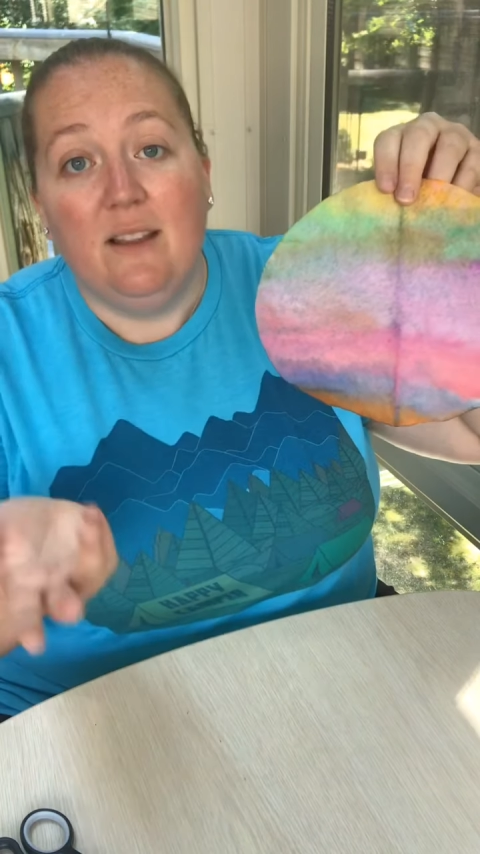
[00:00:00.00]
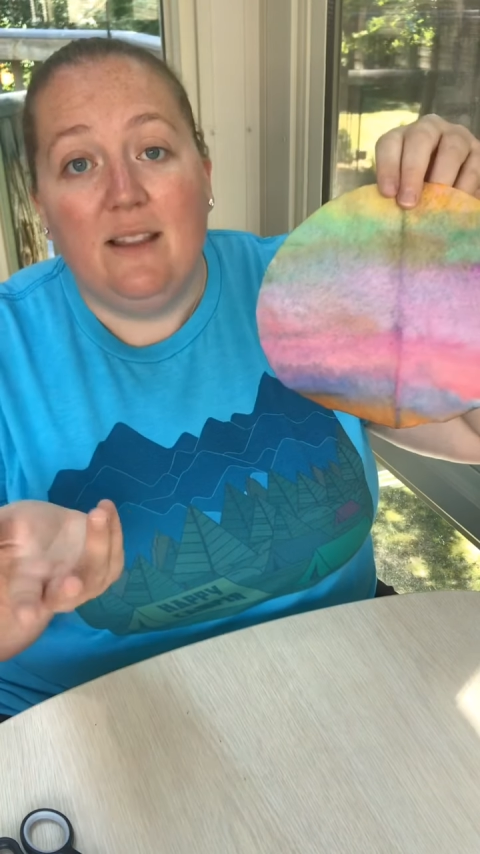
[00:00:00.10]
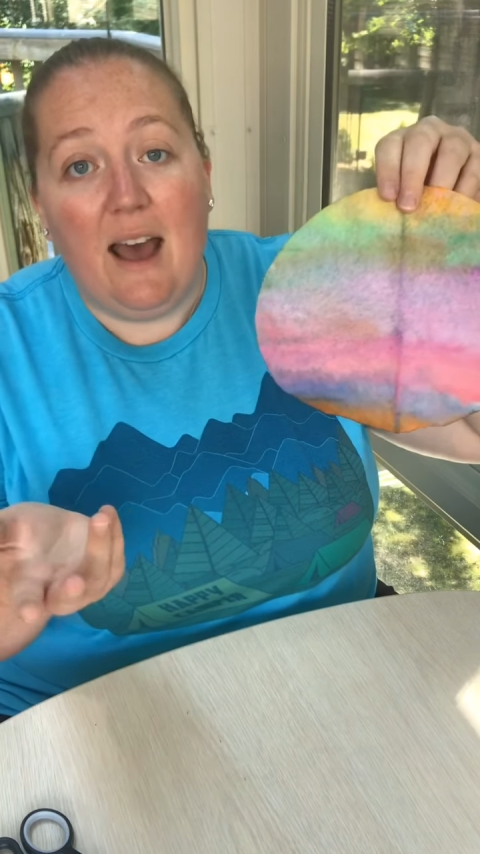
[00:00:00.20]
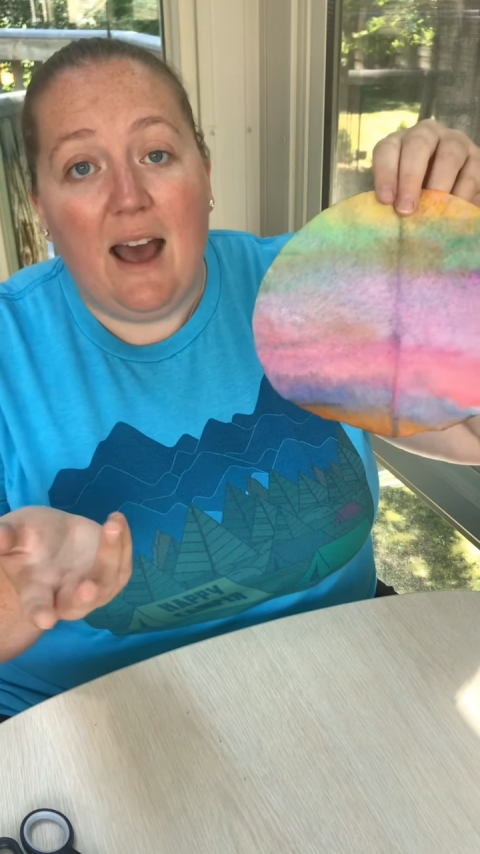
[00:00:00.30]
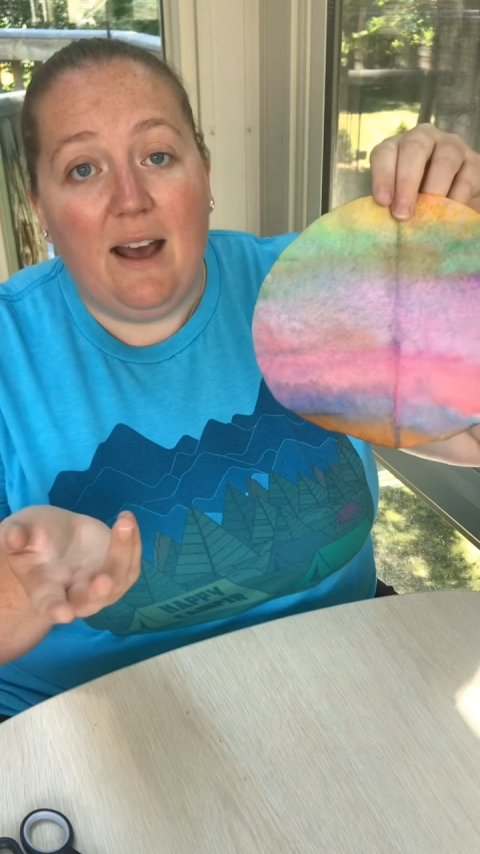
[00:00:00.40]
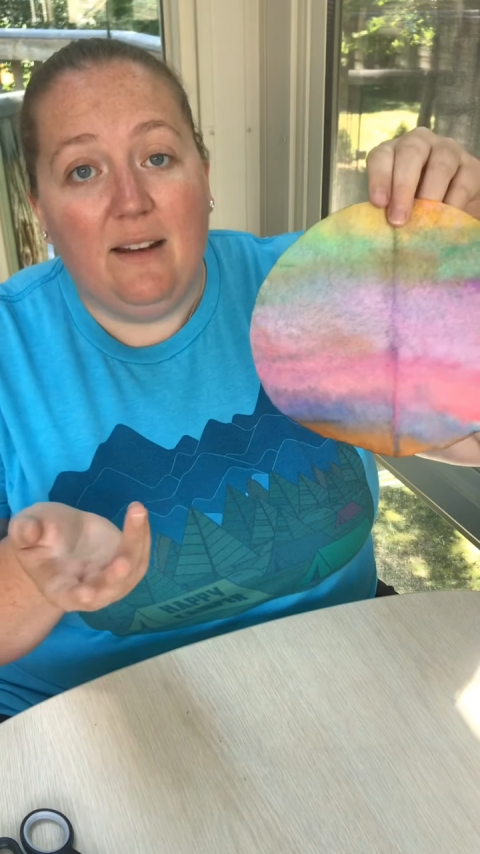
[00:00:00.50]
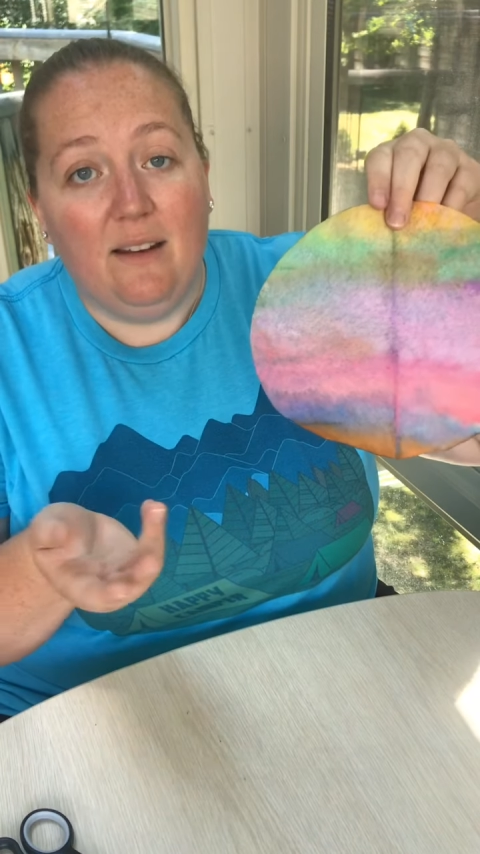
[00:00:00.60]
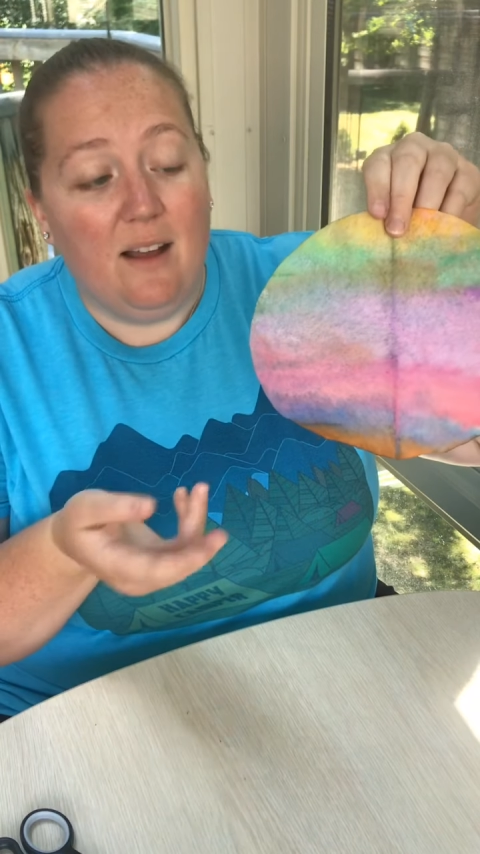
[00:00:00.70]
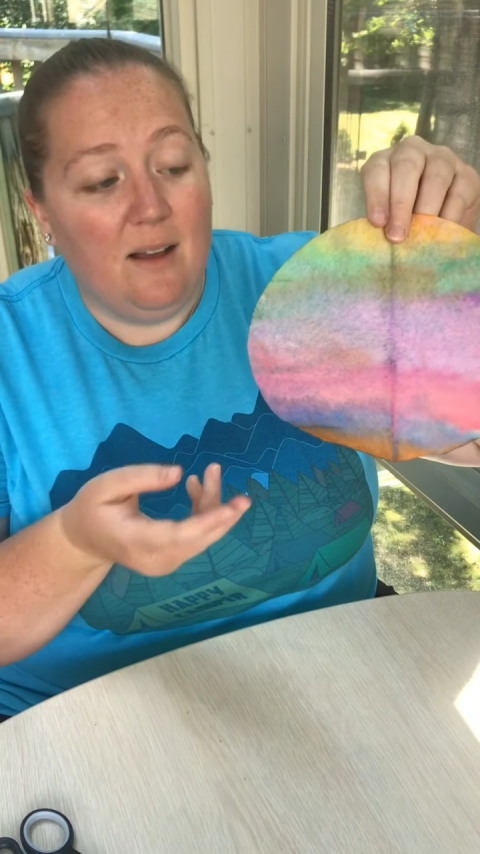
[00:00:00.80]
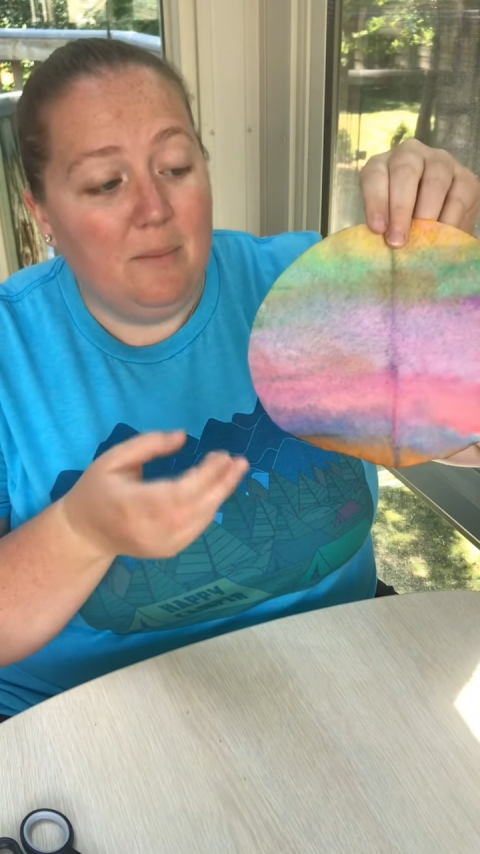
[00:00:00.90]
that
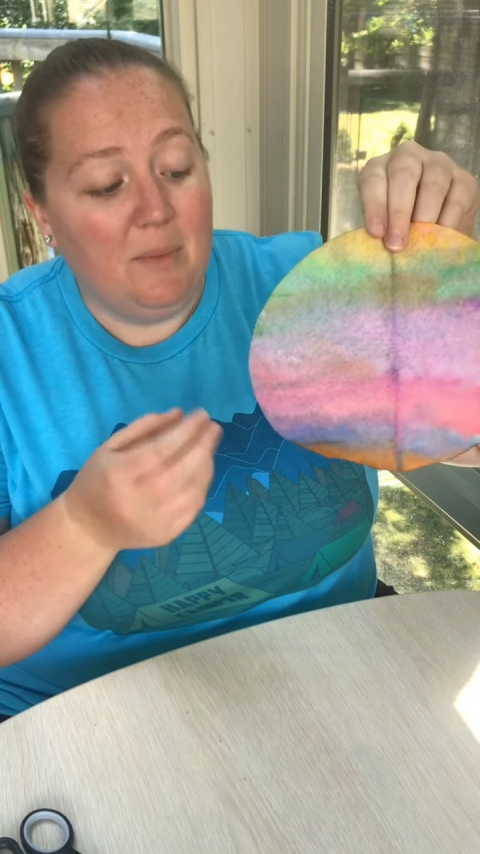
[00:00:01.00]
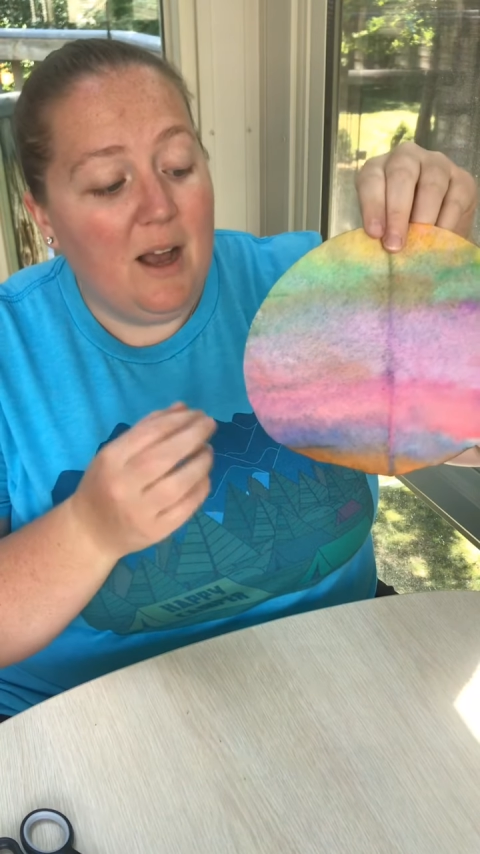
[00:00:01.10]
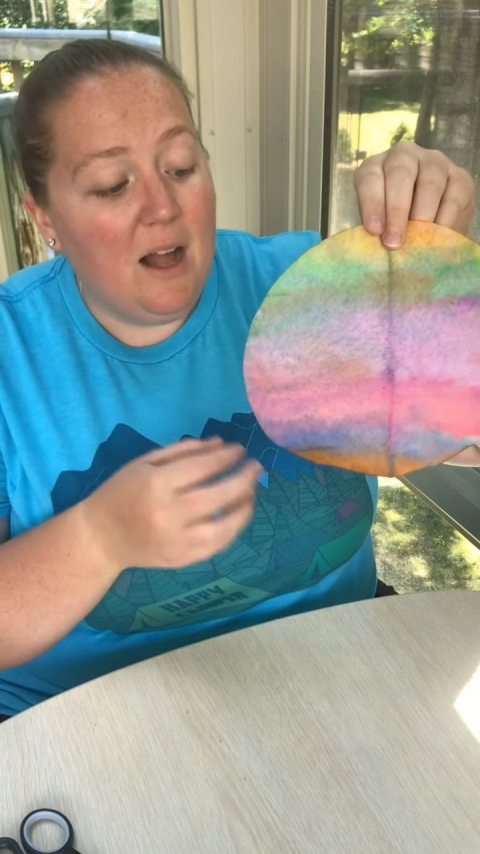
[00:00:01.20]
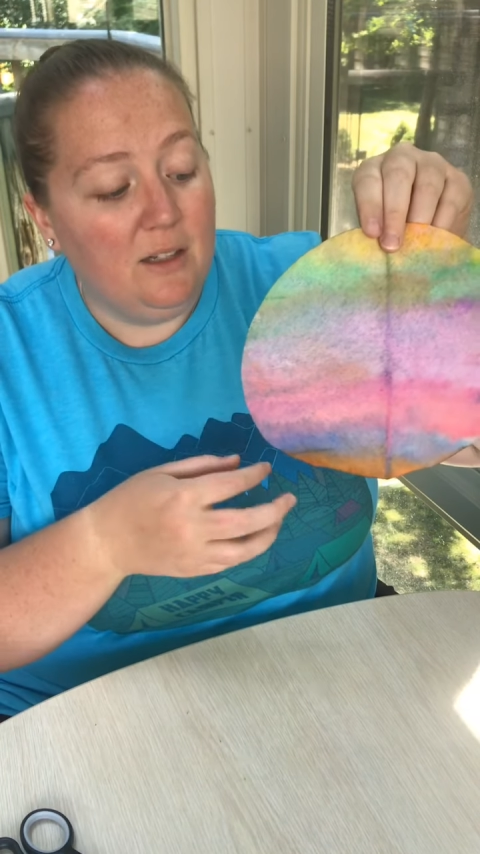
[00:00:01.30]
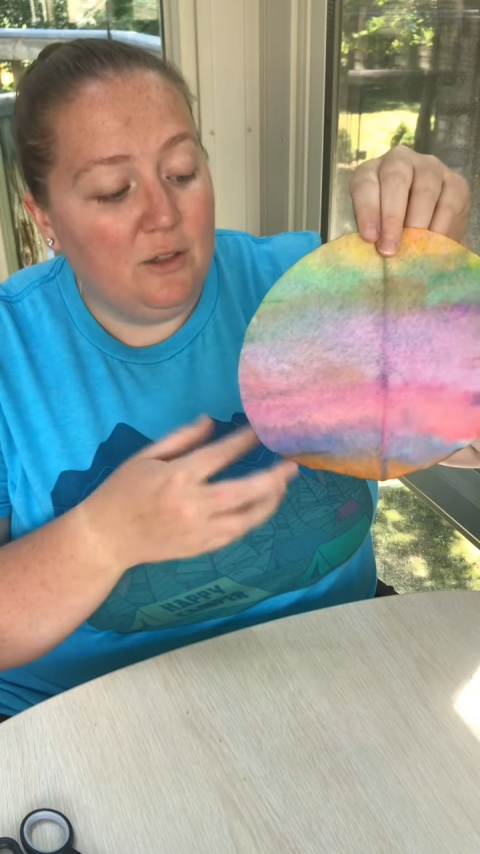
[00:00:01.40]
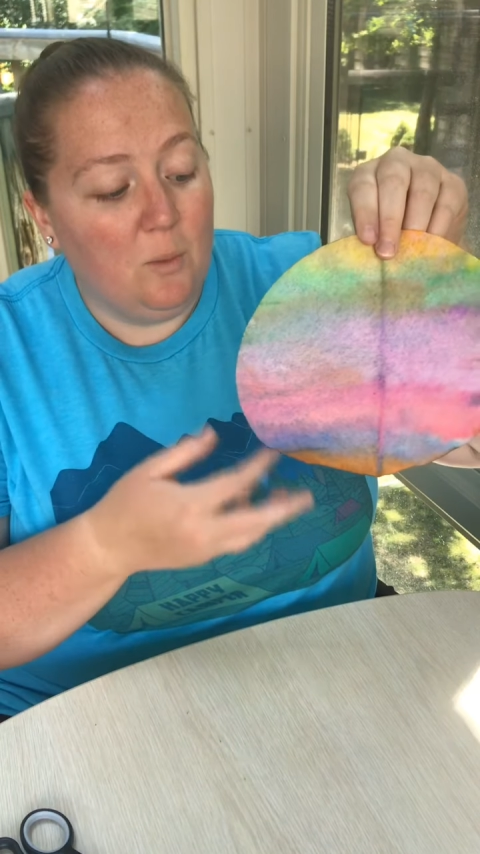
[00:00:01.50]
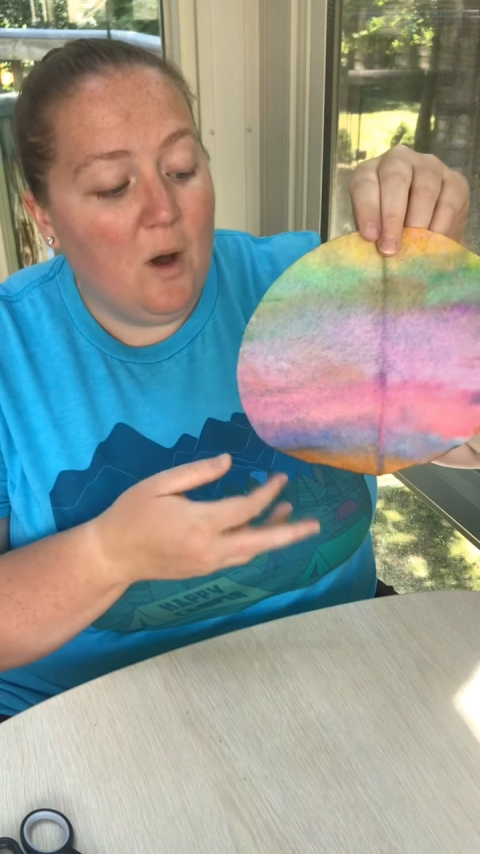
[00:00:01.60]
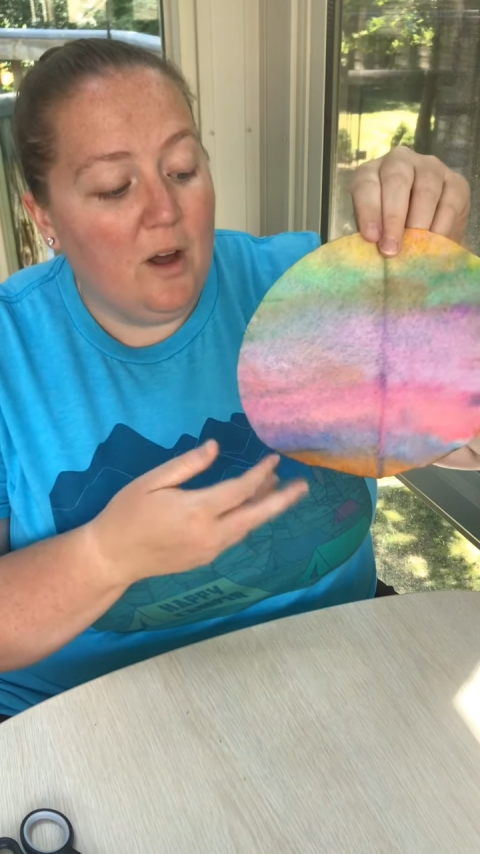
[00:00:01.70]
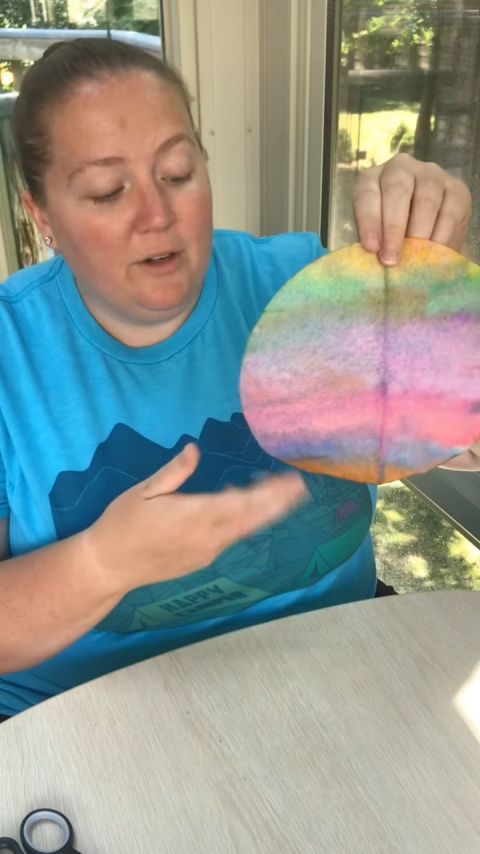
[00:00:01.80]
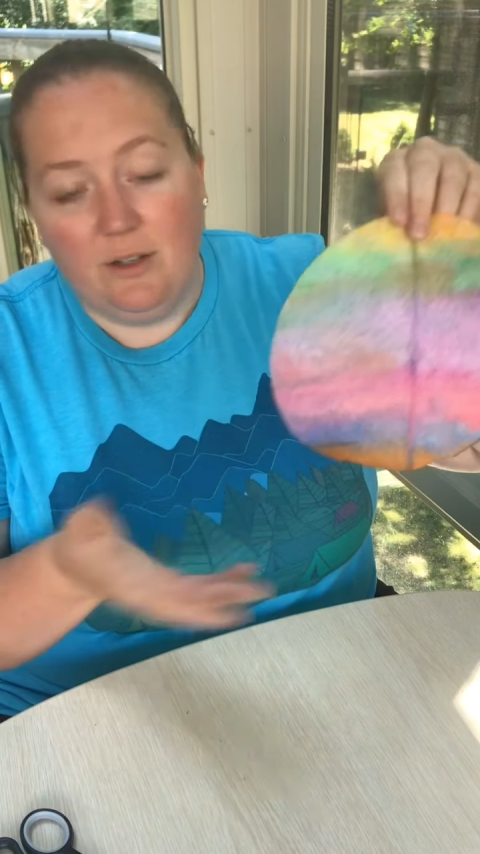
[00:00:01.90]
um, colored
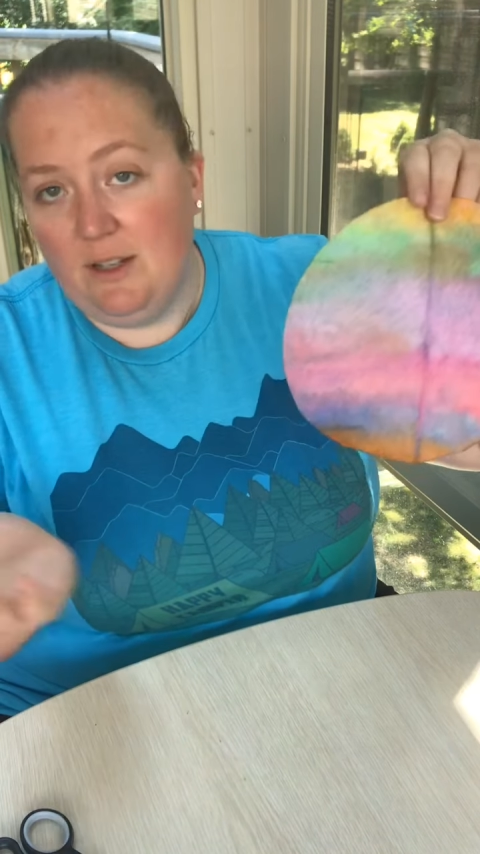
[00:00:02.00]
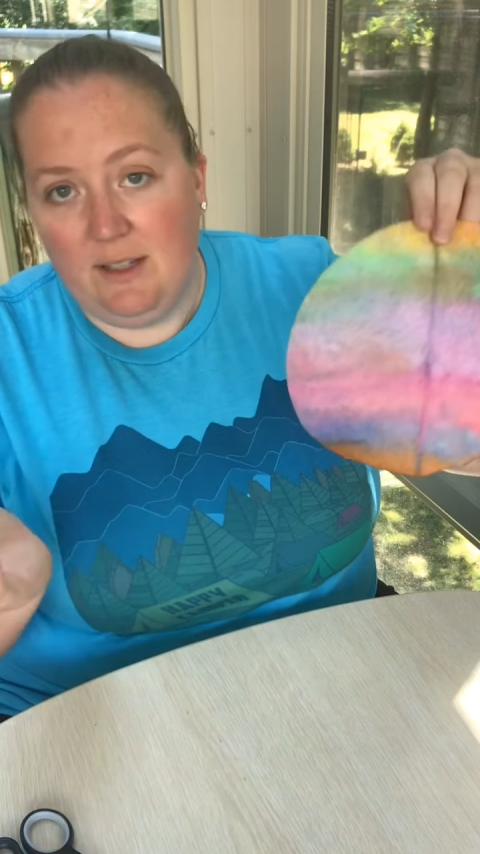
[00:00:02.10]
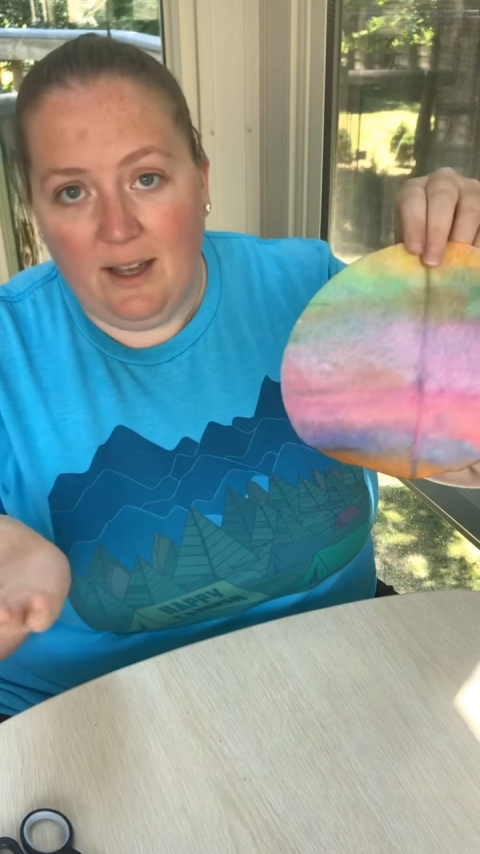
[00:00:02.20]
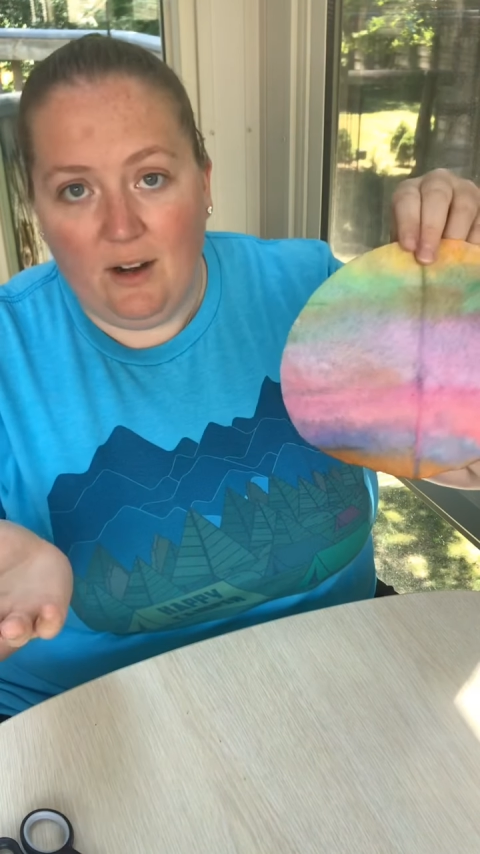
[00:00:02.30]
water doesn't get